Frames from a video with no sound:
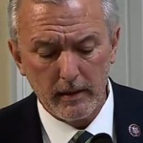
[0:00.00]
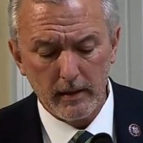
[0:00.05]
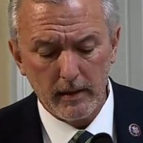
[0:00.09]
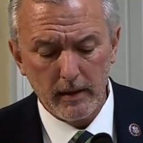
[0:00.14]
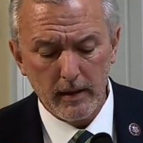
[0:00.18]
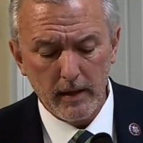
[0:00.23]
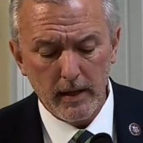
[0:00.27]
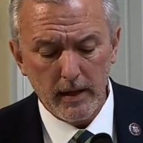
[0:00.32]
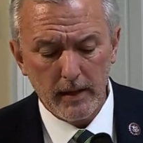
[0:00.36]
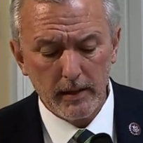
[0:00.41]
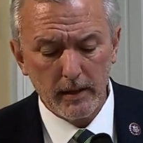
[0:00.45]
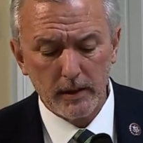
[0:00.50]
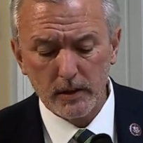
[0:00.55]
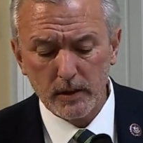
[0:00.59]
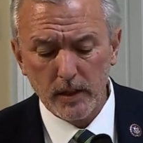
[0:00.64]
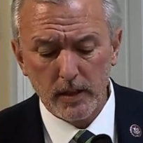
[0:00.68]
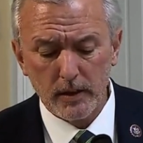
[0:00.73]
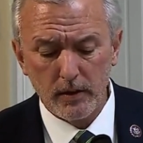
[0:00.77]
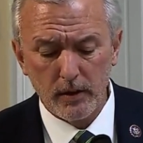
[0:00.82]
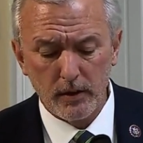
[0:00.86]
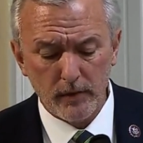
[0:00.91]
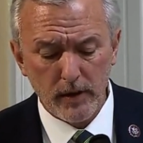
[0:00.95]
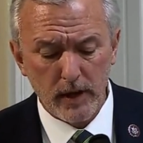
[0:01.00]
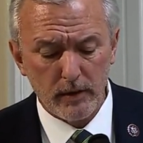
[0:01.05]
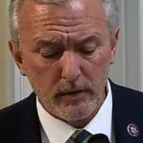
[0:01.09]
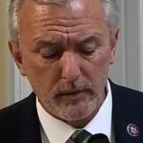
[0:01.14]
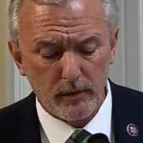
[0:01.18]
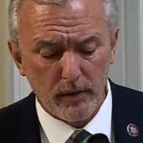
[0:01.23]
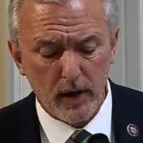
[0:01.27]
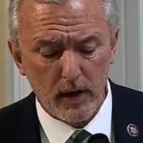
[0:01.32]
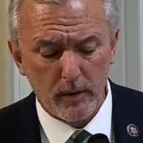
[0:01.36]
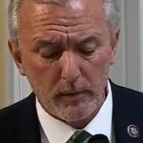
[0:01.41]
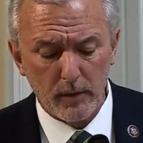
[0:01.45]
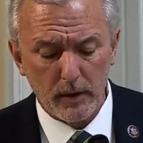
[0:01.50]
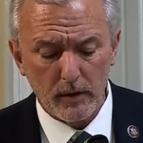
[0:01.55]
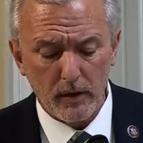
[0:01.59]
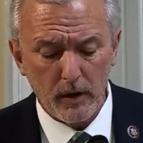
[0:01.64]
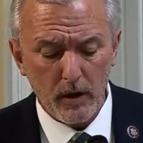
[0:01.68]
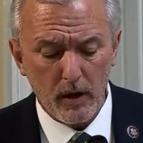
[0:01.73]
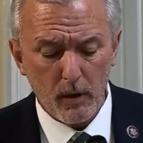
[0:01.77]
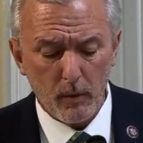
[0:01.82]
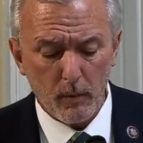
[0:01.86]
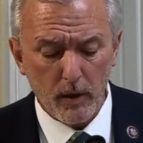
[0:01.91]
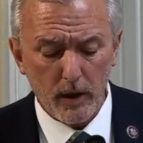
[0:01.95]
In this heightened threat environment,
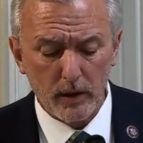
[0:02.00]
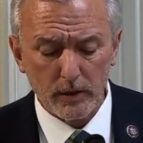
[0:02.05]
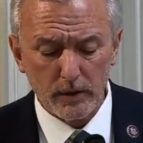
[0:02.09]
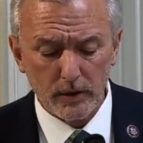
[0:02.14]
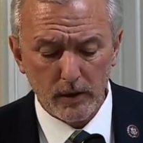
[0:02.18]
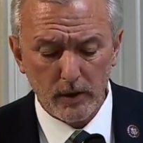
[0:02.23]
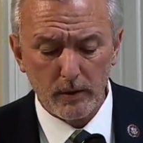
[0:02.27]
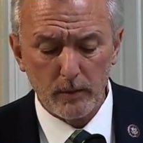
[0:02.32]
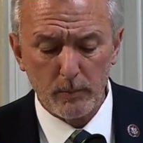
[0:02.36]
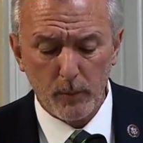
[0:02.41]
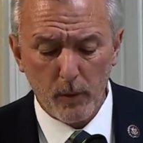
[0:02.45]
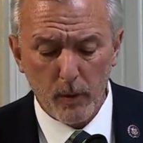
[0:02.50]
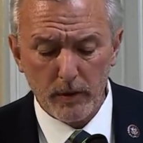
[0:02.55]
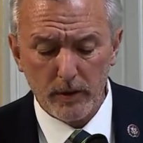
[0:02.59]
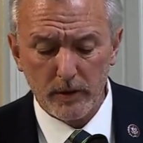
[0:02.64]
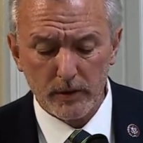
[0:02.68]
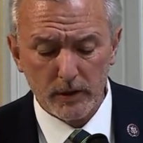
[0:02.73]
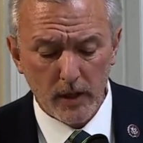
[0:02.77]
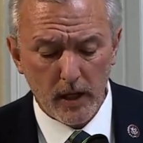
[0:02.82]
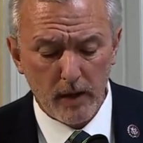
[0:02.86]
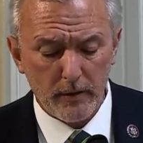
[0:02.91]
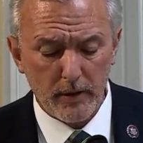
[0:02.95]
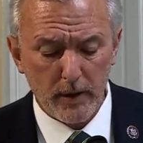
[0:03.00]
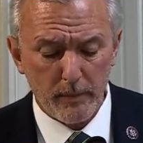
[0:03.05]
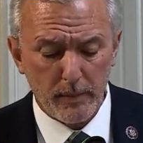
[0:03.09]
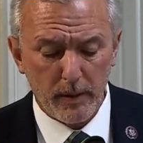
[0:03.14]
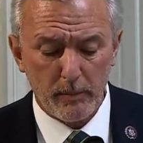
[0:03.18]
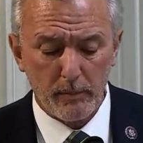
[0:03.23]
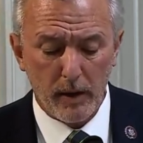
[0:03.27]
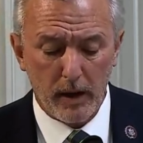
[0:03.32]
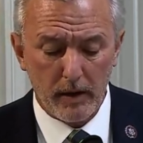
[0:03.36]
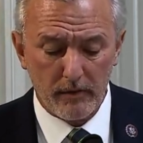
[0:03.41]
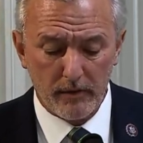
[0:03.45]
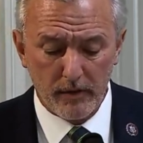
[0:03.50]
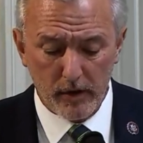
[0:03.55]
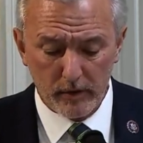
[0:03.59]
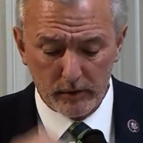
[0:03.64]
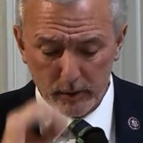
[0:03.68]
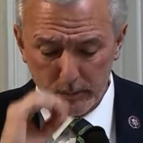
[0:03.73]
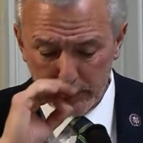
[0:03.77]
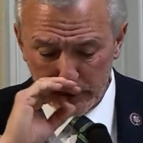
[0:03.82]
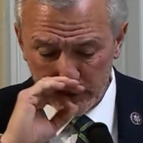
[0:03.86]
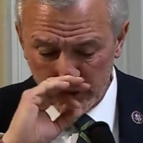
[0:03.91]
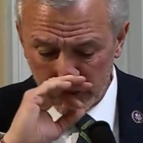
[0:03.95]
where our southern border has already been made
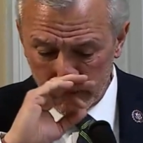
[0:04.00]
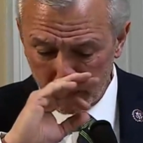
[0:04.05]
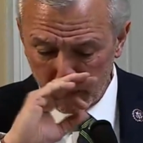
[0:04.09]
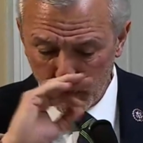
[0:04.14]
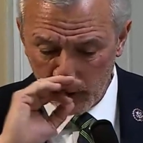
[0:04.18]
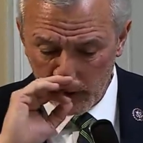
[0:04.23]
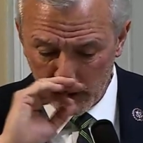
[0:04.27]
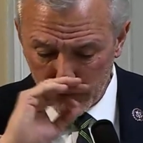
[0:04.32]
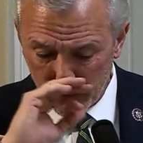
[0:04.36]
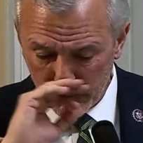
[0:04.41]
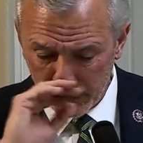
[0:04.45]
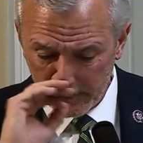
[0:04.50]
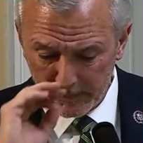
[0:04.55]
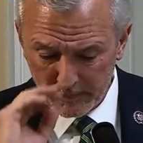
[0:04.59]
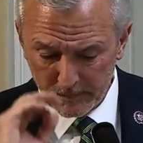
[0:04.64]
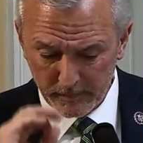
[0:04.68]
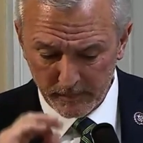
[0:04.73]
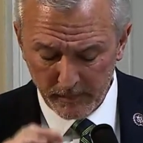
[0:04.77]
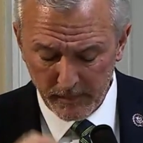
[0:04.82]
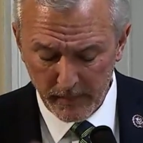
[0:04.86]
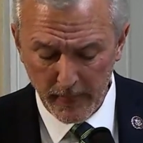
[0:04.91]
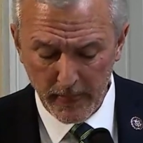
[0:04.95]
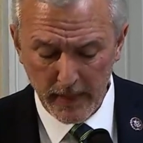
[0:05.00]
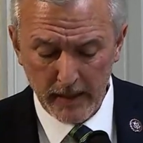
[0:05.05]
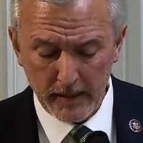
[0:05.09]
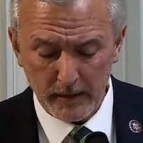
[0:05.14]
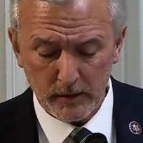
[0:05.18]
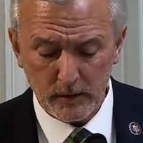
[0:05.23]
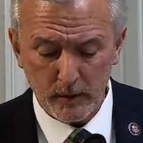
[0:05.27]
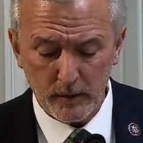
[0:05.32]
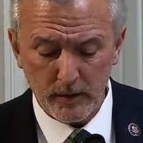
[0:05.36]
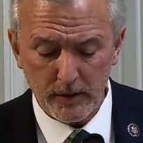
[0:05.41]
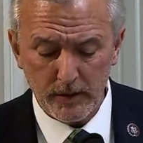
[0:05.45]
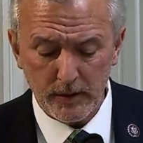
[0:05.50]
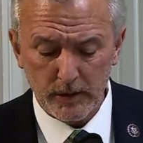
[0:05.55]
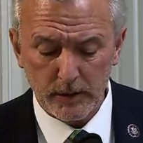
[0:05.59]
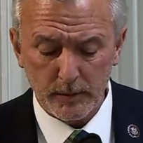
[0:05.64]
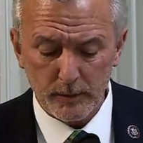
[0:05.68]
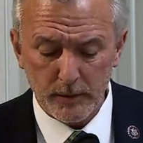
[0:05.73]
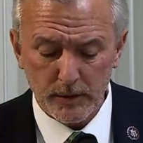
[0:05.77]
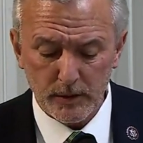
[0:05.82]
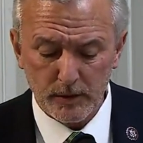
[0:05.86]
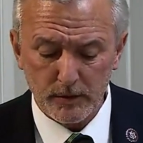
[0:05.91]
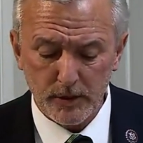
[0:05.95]
vulnerable and exploitable due to this
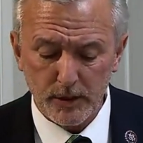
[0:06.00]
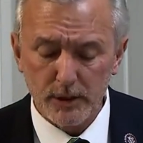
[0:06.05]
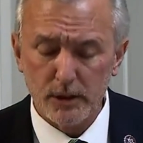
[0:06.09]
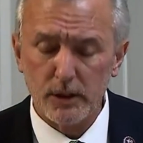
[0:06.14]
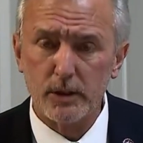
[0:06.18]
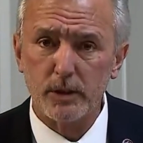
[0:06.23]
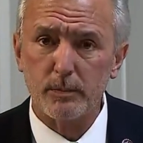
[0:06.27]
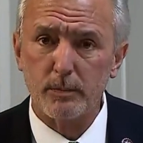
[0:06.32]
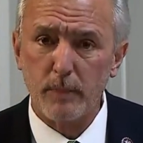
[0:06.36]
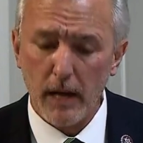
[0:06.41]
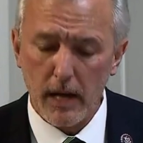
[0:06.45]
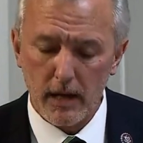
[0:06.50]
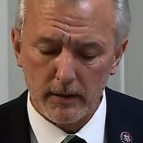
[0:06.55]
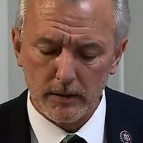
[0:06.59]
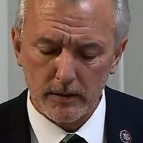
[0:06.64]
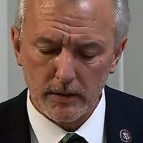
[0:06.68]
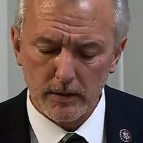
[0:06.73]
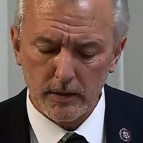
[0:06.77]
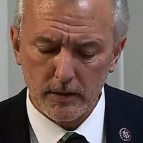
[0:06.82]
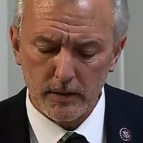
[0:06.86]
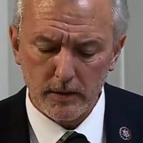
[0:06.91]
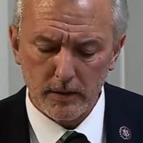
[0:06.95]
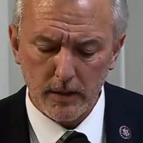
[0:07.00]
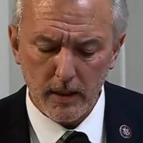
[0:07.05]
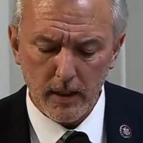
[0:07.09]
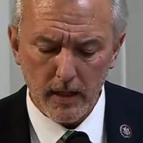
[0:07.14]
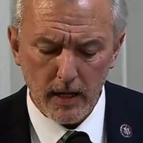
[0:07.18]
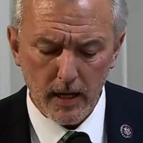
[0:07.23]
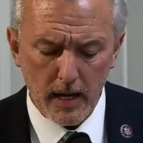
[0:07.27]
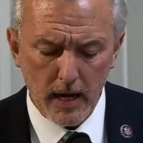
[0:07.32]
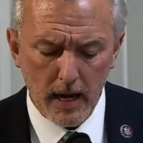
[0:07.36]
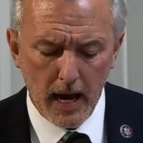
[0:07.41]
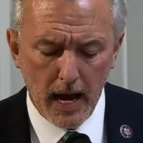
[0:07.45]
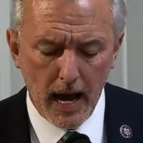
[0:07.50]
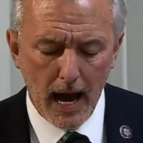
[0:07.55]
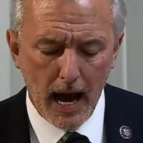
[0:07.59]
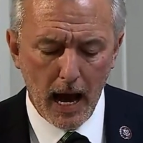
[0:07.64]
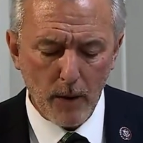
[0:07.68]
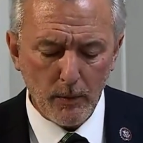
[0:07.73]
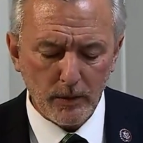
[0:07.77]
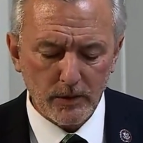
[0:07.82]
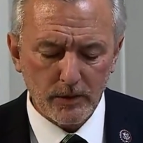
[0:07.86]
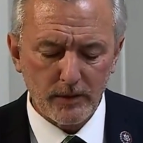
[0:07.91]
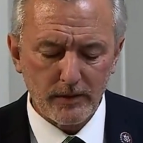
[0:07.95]
administration's policies,
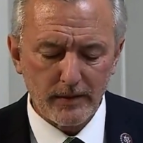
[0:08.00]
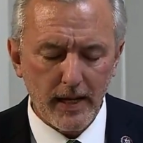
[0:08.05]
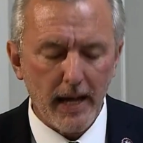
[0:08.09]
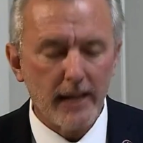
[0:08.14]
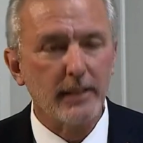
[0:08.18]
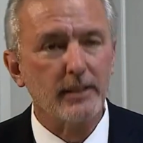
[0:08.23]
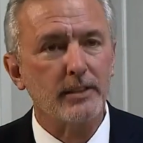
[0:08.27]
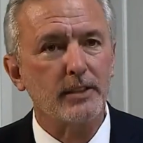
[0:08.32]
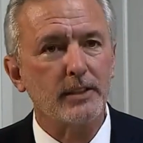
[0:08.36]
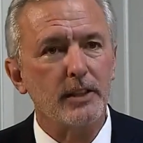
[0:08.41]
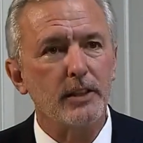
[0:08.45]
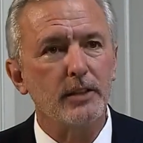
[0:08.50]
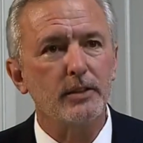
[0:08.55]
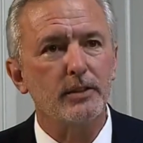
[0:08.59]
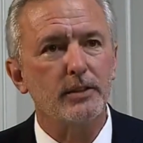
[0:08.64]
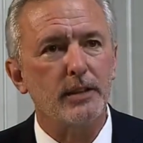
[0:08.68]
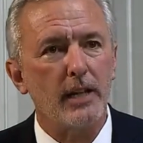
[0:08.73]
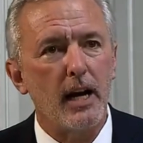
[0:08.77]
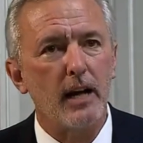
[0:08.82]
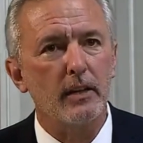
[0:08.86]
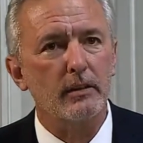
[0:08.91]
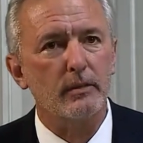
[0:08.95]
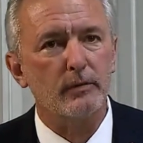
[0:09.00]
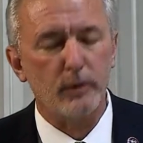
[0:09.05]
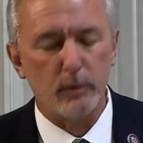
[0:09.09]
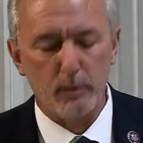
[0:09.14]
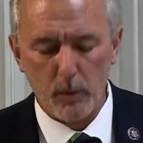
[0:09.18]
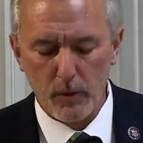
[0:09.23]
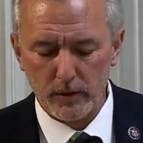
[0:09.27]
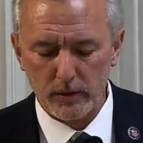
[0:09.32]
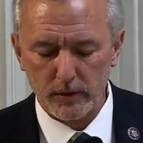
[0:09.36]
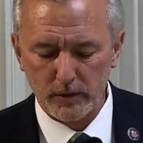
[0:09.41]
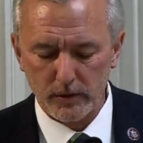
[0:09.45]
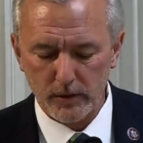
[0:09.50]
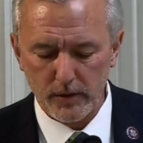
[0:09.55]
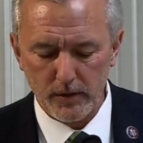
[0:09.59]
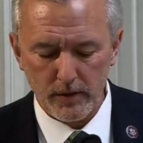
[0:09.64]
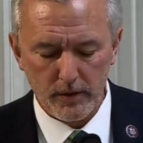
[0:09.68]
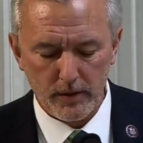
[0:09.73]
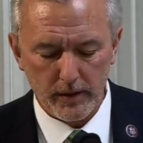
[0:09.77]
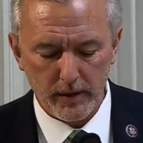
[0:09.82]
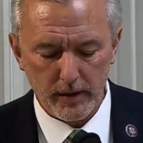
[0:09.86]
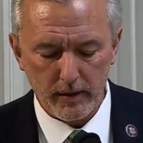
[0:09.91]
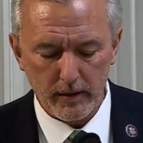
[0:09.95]
how is there not a single dollar for border
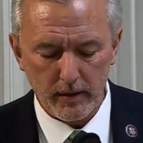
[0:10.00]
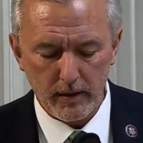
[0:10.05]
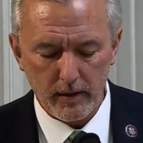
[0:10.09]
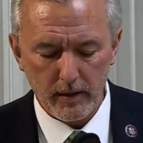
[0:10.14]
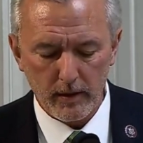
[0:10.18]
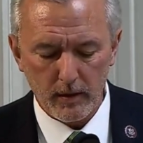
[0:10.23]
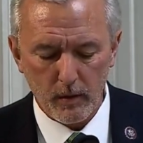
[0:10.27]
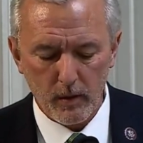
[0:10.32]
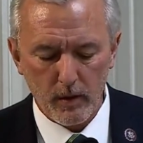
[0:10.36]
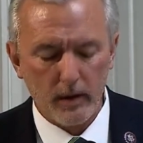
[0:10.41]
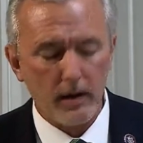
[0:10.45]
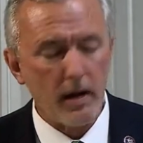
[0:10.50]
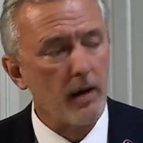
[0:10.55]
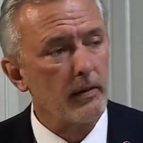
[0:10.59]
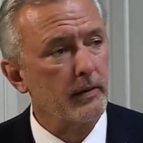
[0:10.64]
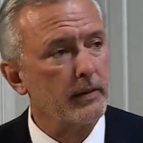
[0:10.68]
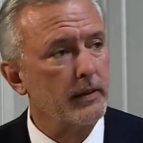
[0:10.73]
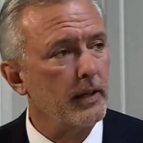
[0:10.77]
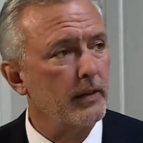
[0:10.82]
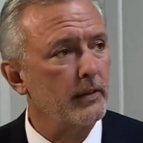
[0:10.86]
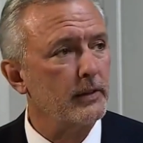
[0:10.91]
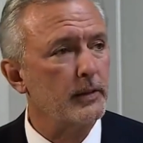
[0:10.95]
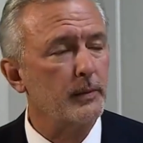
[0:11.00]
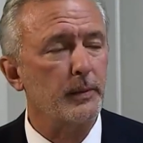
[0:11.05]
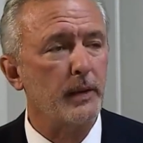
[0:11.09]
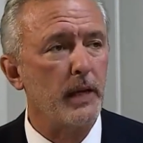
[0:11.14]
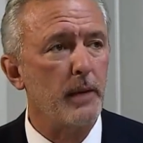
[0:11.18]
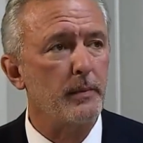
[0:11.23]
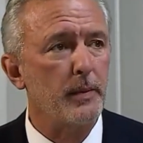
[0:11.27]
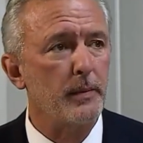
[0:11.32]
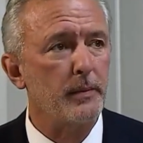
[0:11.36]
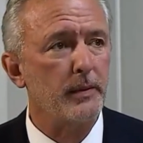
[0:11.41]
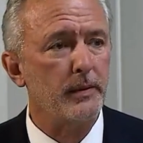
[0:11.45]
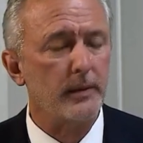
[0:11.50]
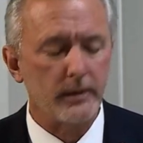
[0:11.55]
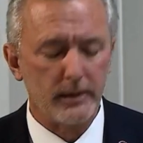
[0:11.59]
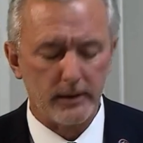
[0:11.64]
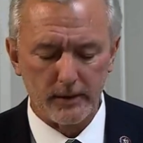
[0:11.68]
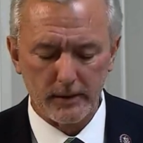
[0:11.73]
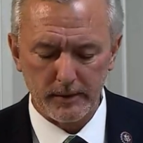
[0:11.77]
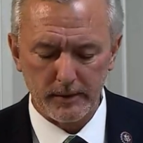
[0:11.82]
security or counterterrorism capabilities?